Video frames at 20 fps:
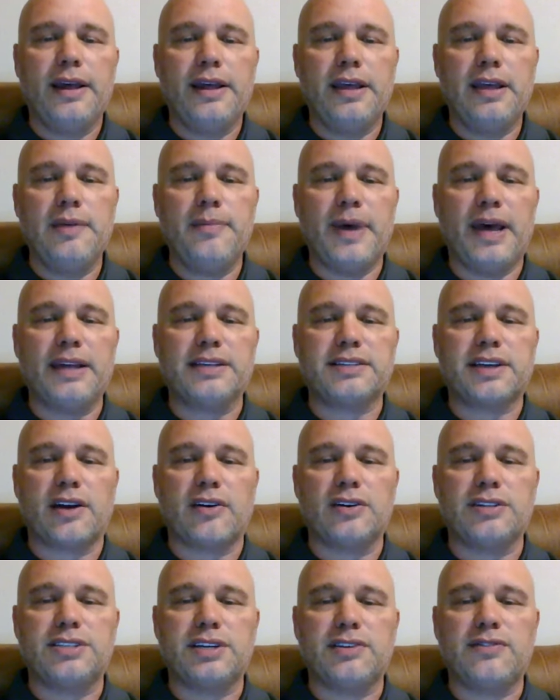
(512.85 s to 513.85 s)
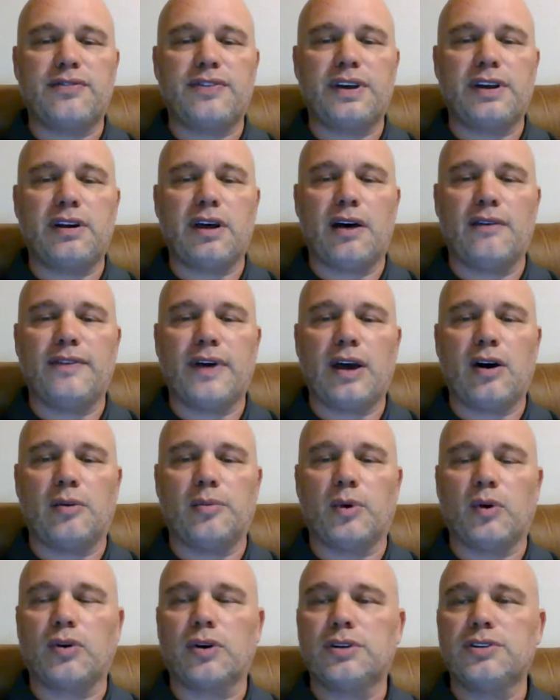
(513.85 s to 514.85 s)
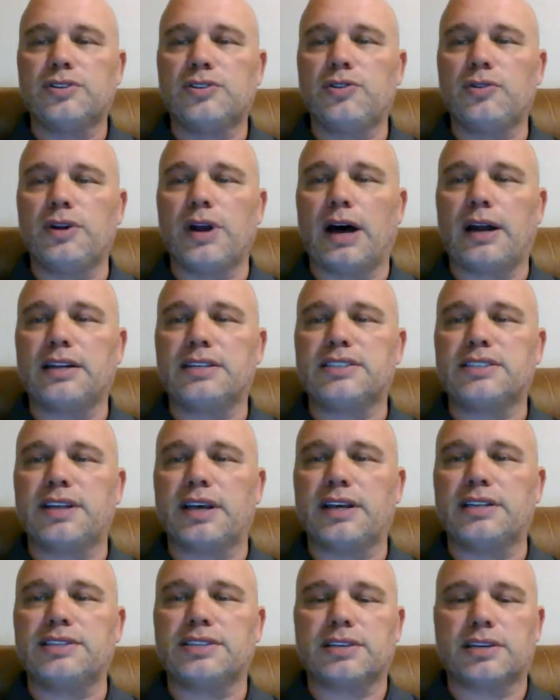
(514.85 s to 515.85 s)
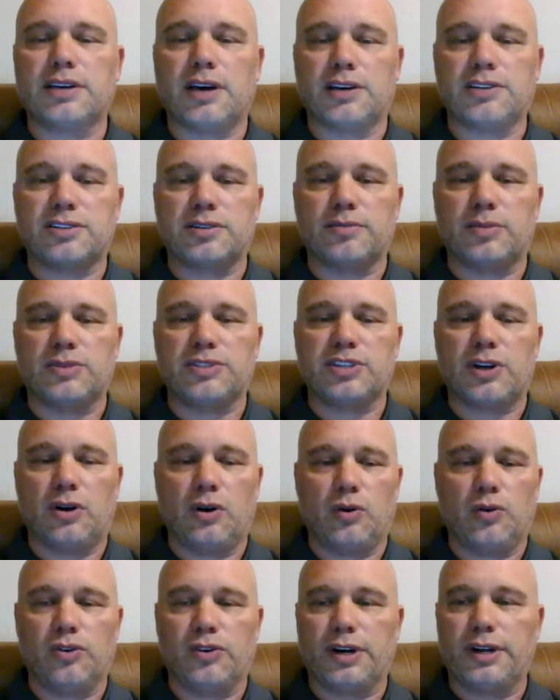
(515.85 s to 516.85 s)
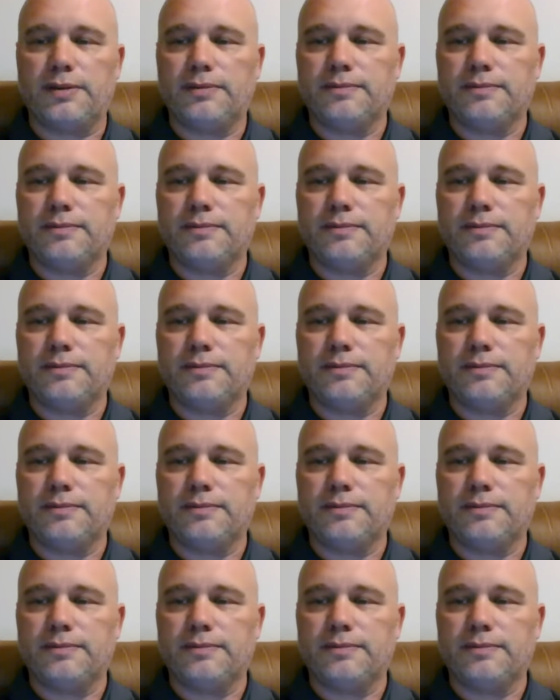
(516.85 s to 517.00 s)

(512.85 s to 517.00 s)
eBay's guaranteed fit available to United States customers only.